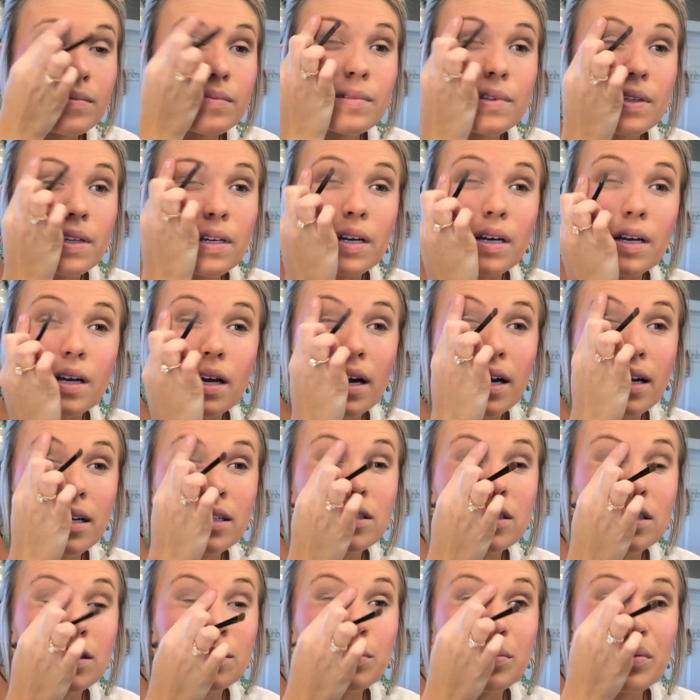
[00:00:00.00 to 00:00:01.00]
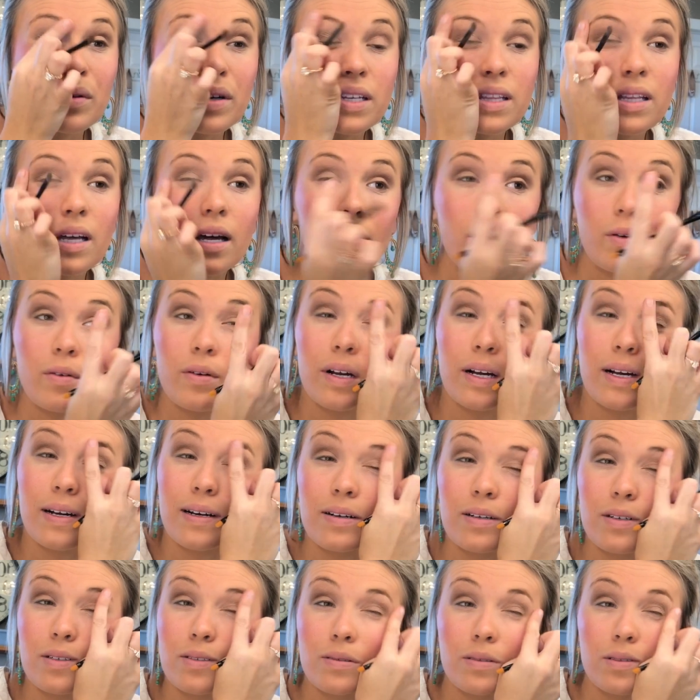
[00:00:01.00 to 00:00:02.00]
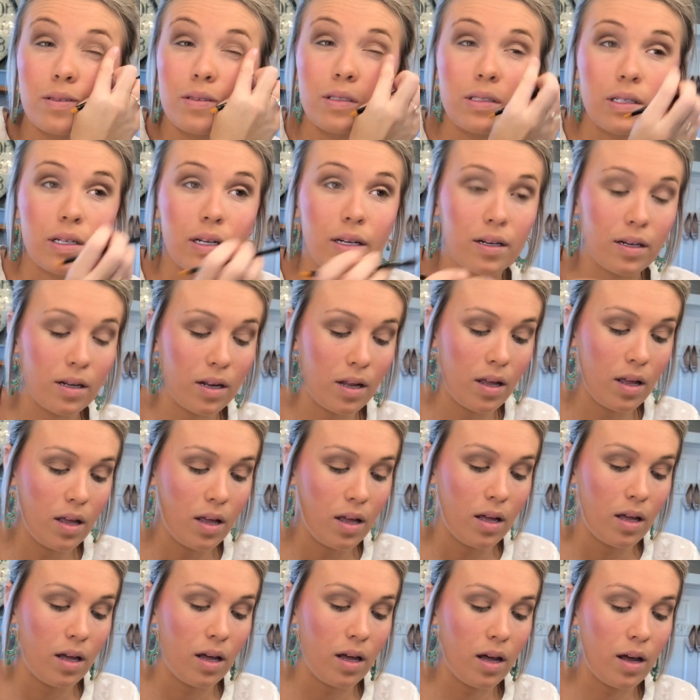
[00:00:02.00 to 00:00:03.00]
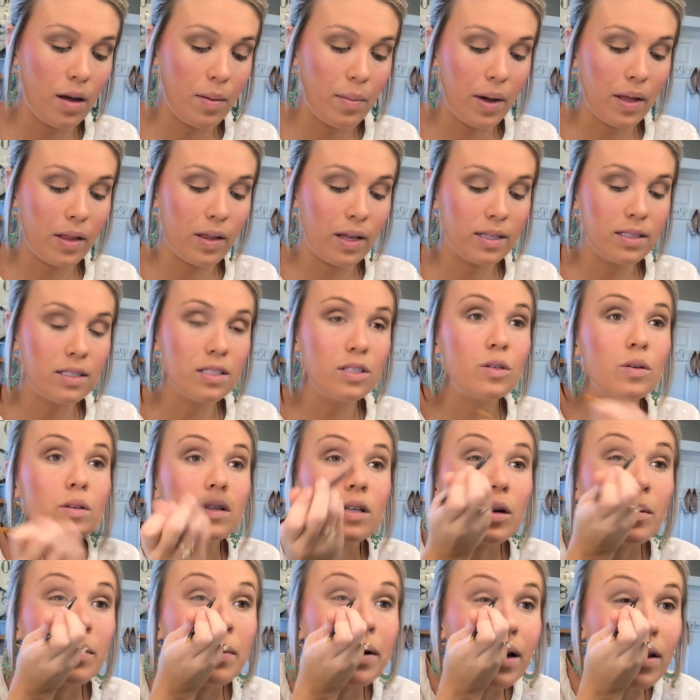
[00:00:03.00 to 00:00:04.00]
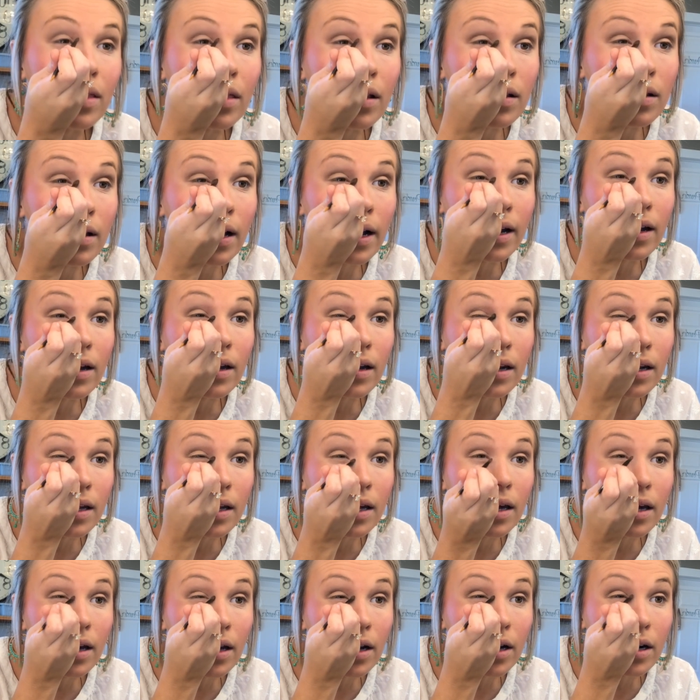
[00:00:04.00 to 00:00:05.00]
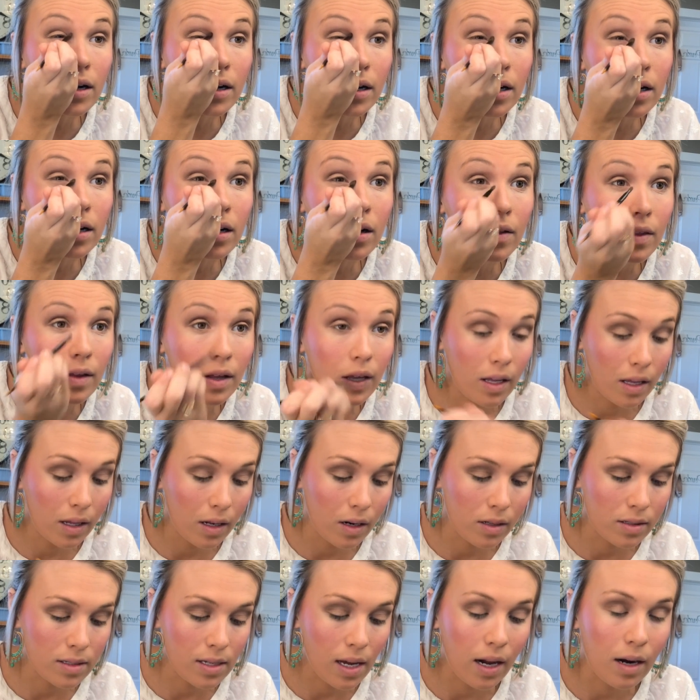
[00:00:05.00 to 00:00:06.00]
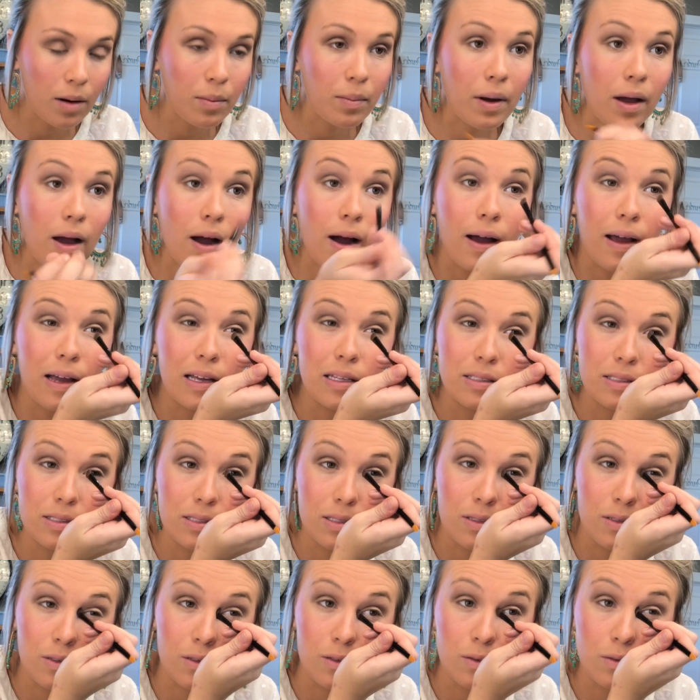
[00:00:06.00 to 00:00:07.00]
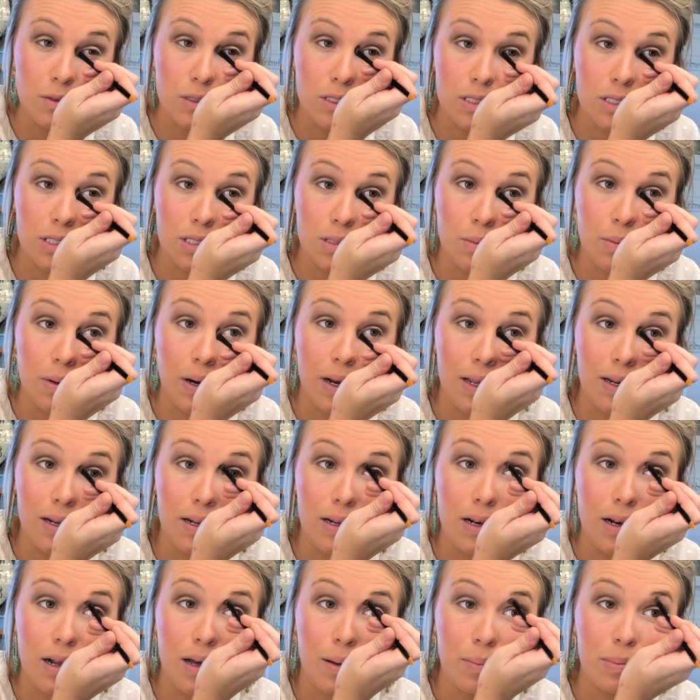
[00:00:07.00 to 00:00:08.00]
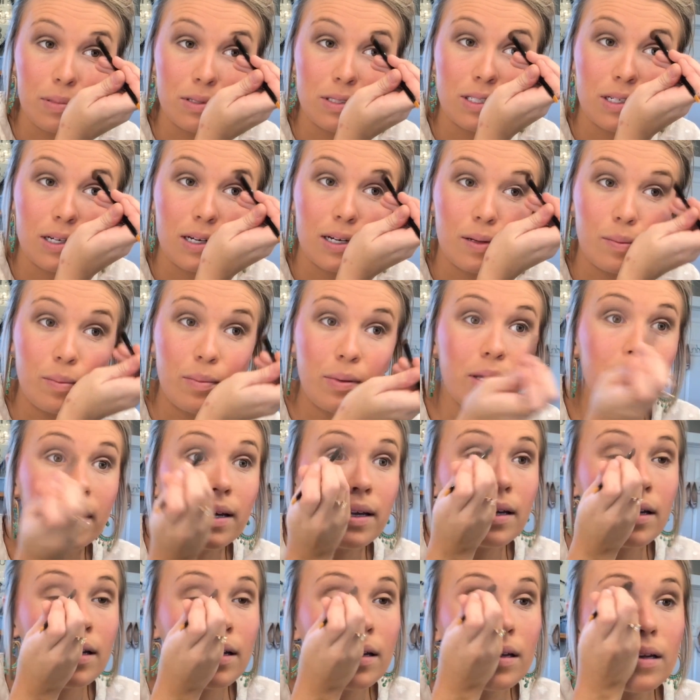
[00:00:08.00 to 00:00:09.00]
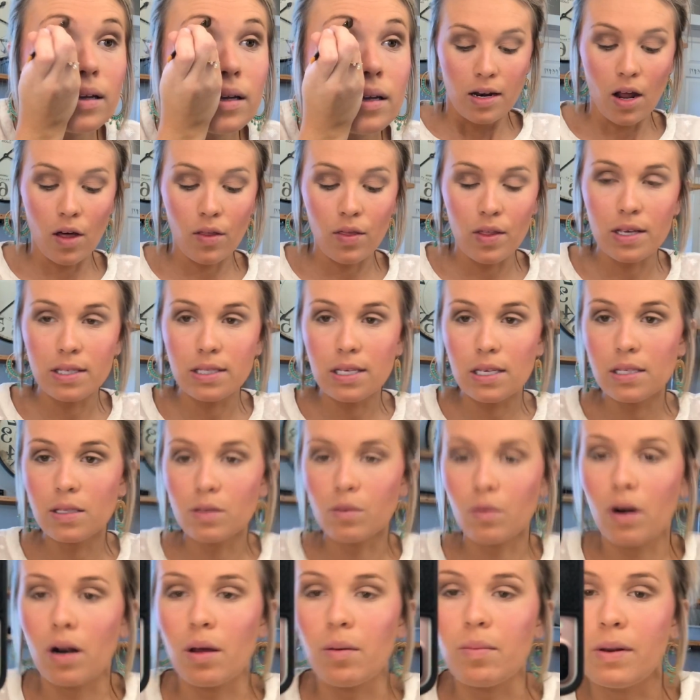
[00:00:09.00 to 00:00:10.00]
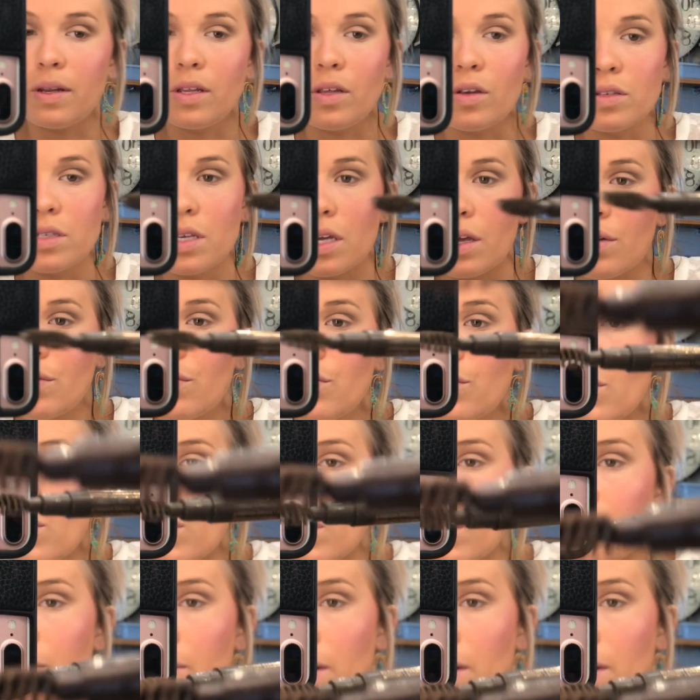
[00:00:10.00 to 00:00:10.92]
And then I kind of just bring that around, and I like to do a little bit of the light in here on the inside of my eye too, just to brighten it up a tad bit. Now this is the one I've been using for